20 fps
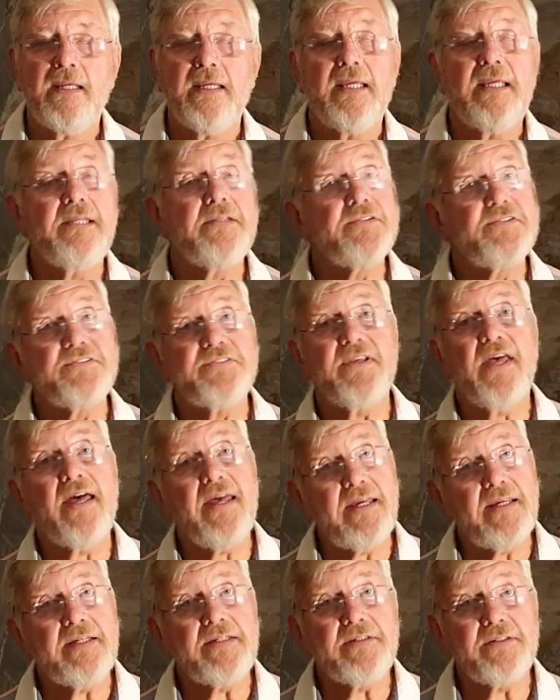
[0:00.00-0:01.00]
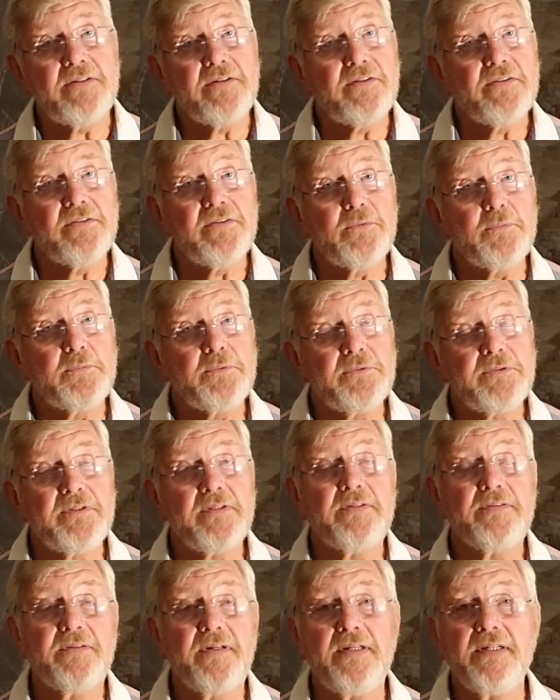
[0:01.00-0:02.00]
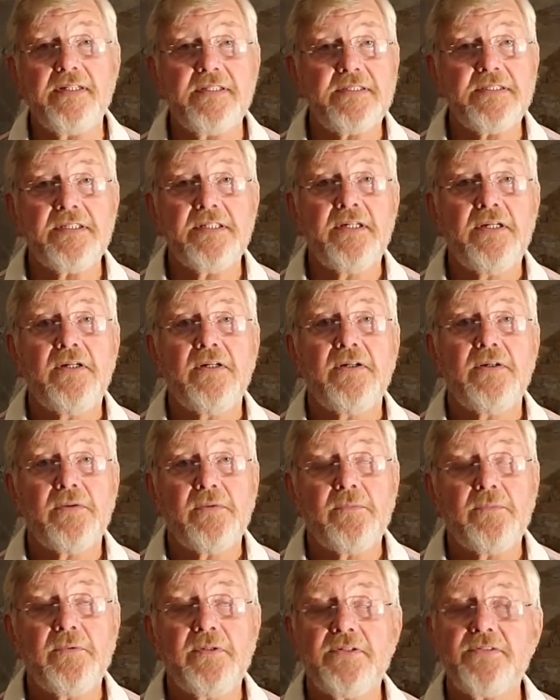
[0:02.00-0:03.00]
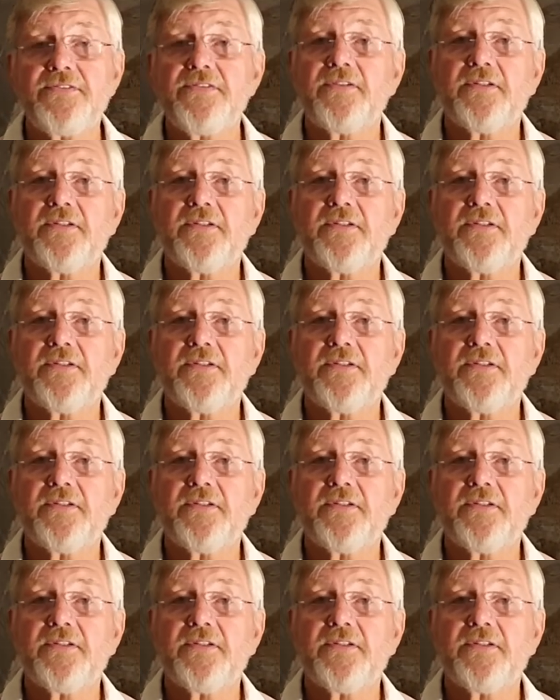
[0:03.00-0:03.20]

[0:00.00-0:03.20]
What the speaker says: Inside the wooden crate was the